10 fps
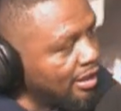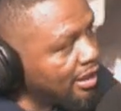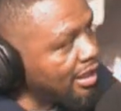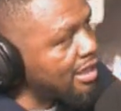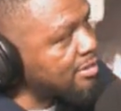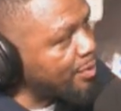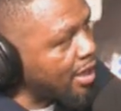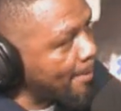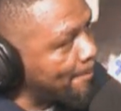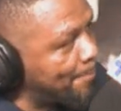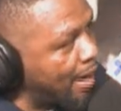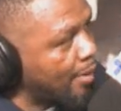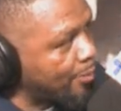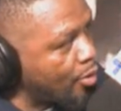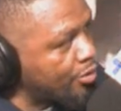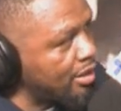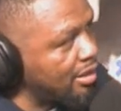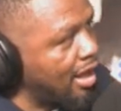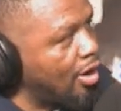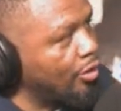He is being buck broken
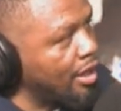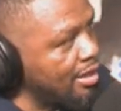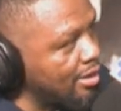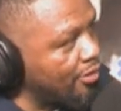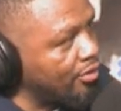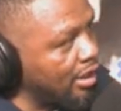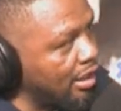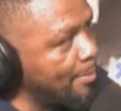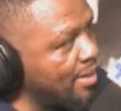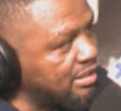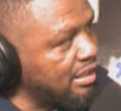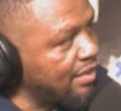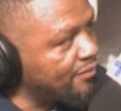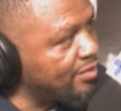on another mentally.